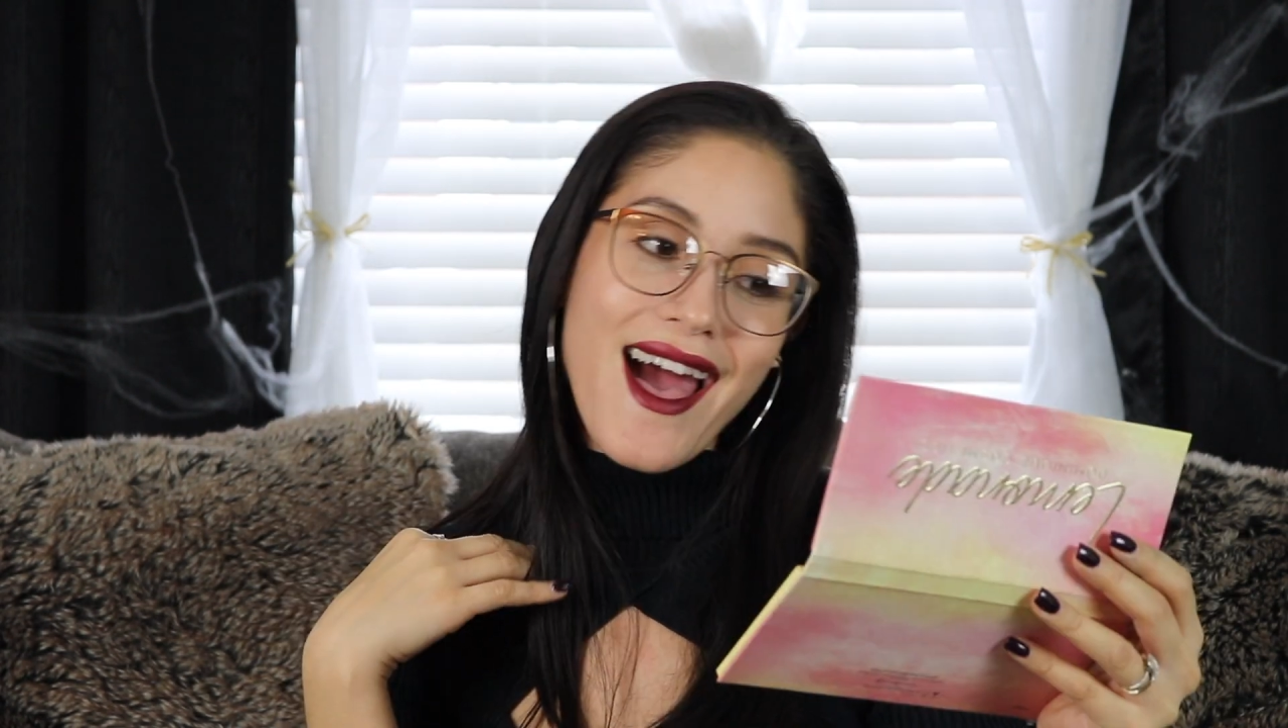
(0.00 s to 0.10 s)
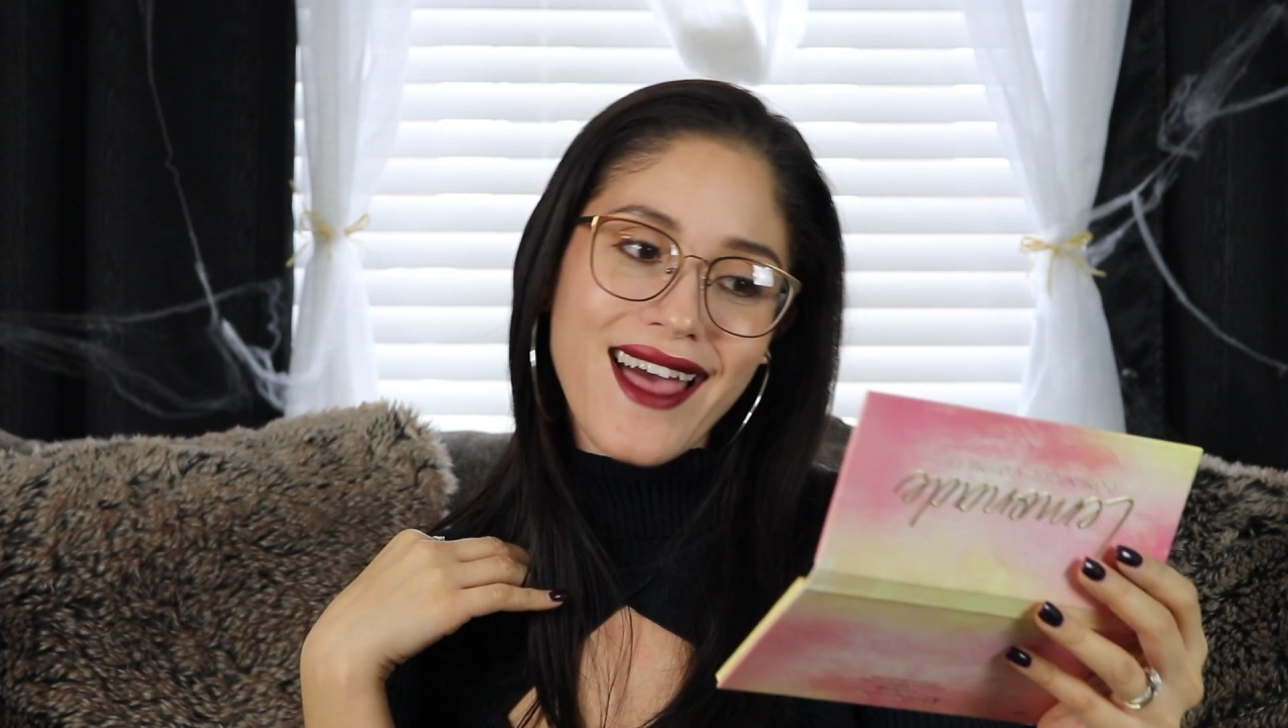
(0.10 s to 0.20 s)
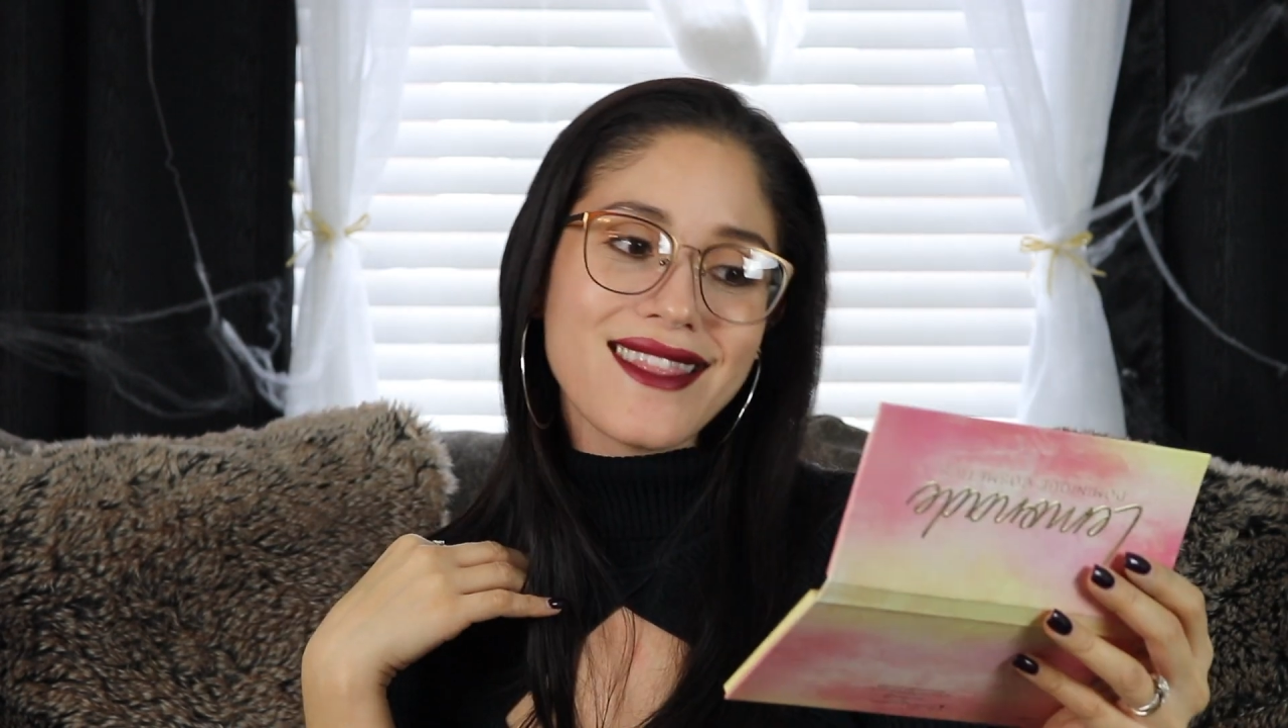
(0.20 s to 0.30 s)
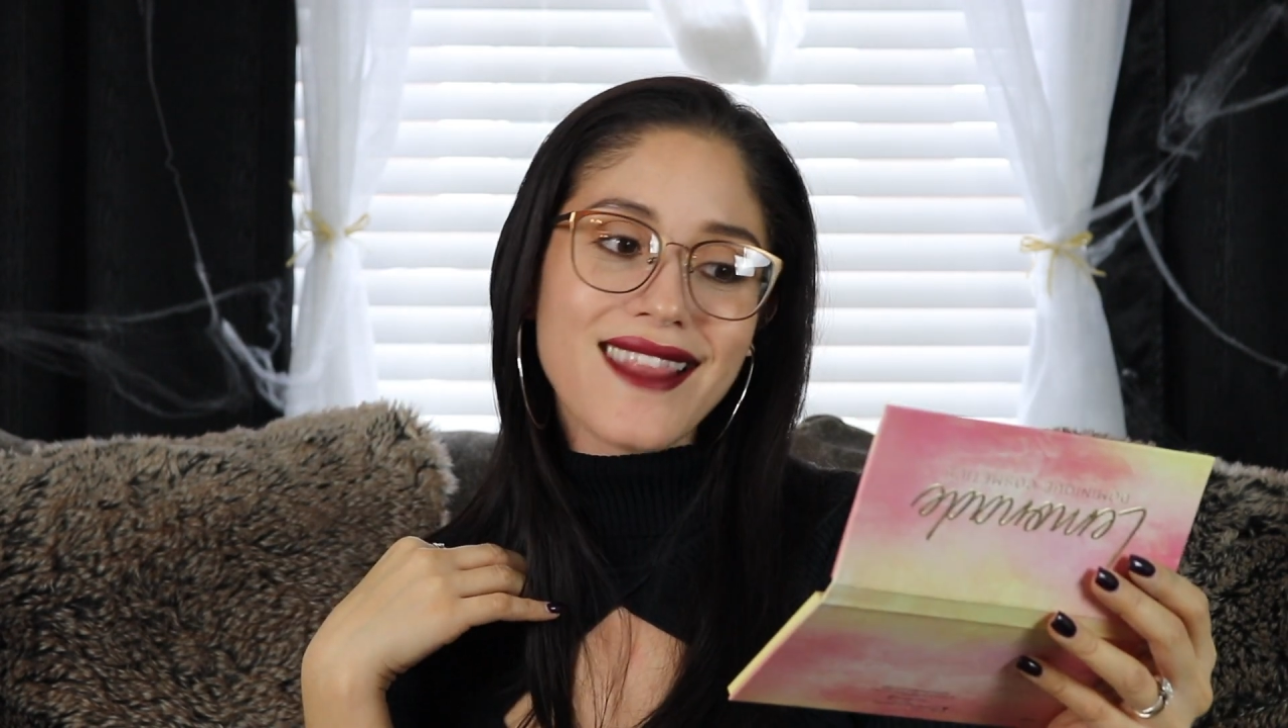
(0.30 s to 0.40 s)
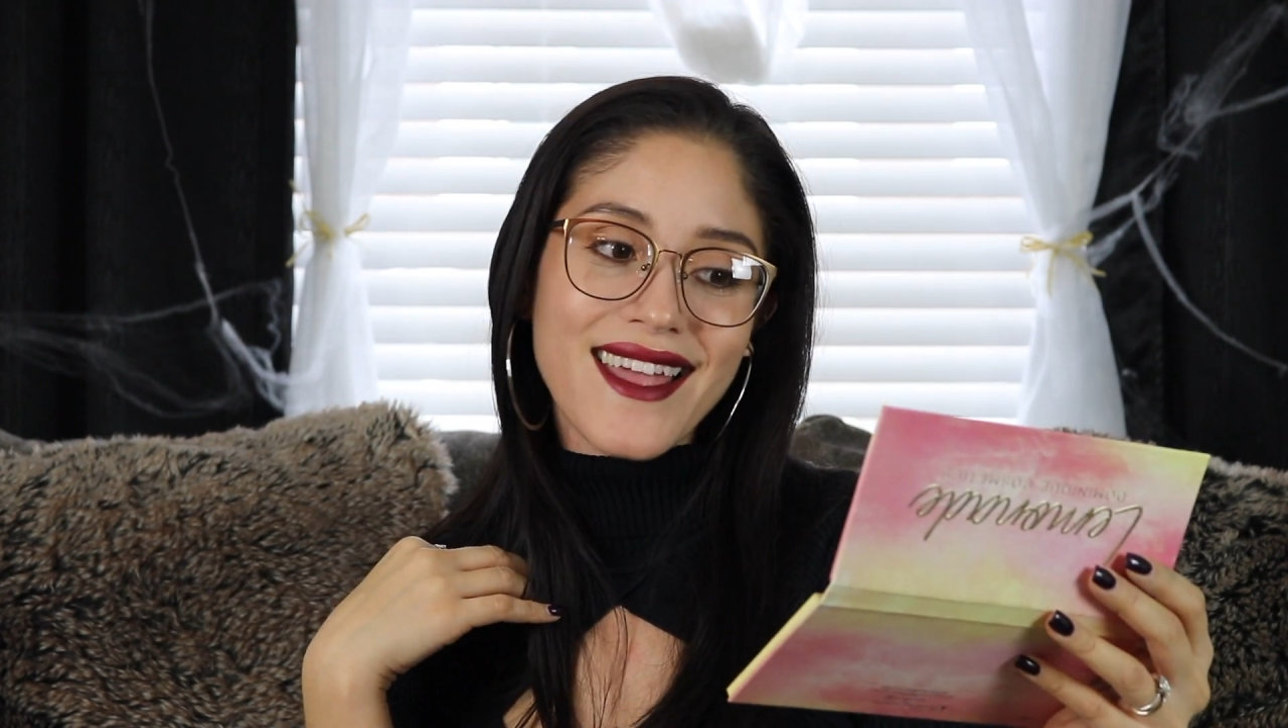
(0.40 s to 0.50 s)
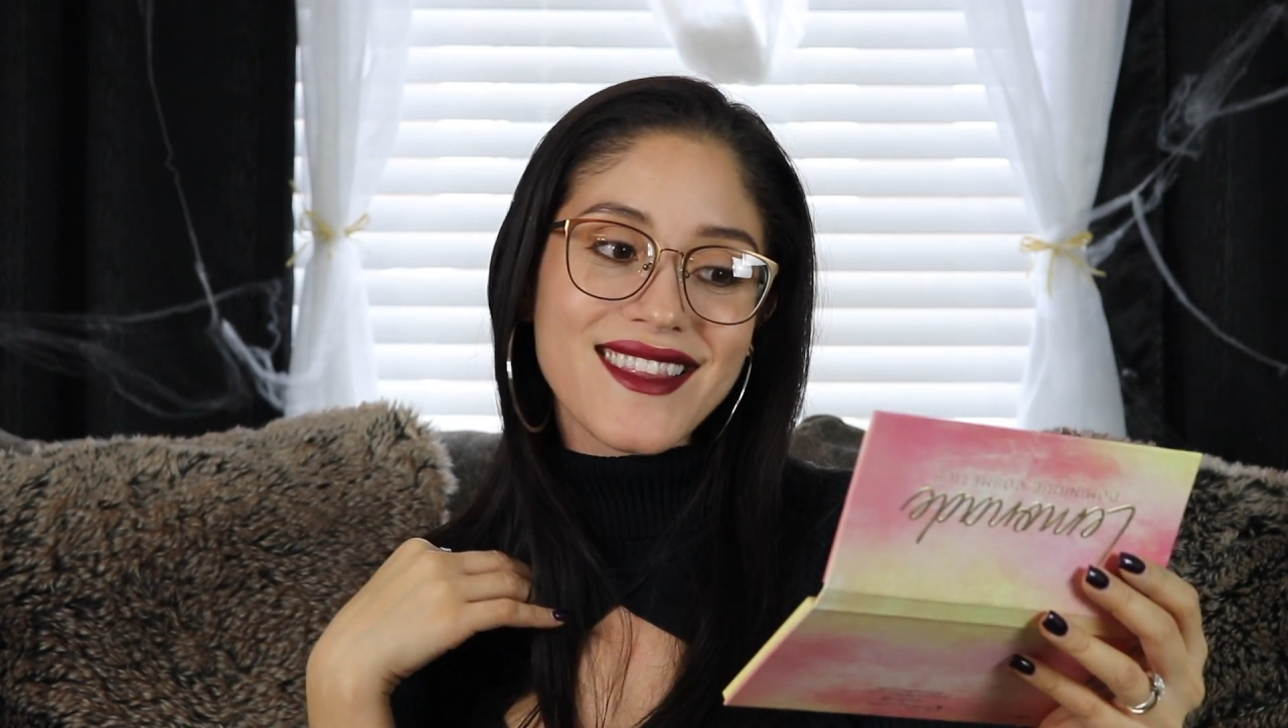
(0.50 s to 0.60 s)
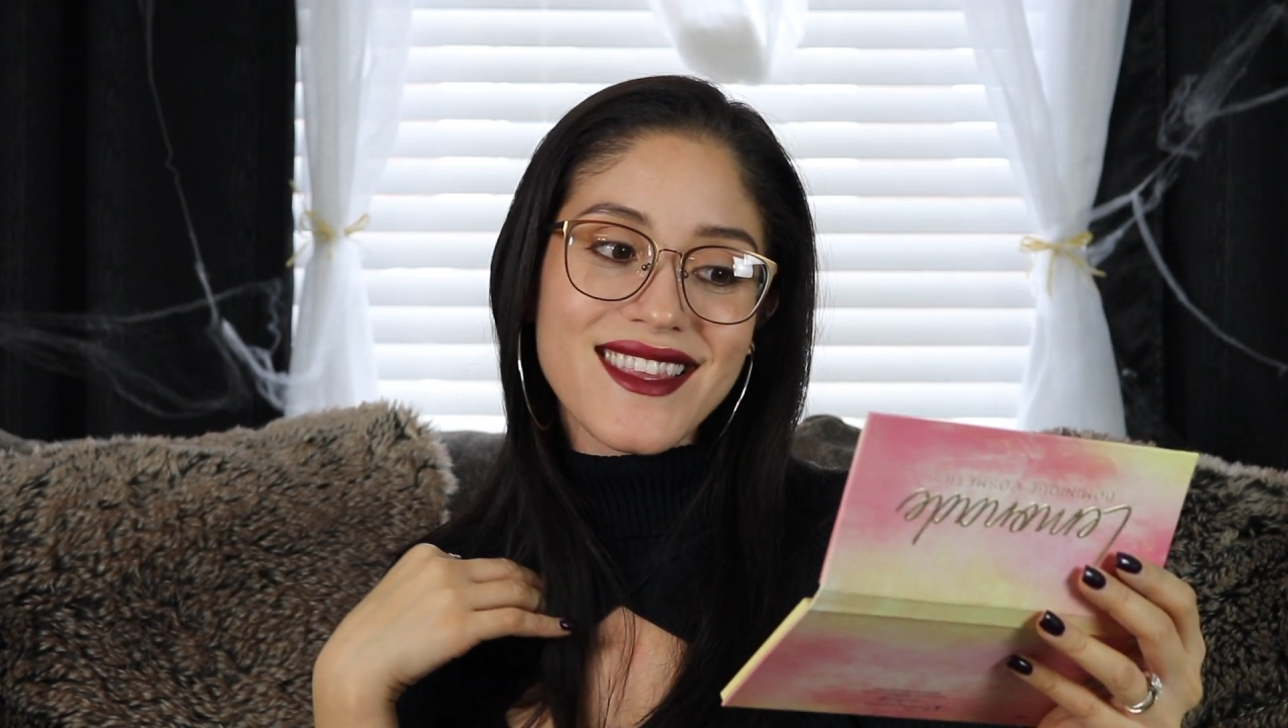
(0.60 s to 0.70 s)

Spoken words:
I like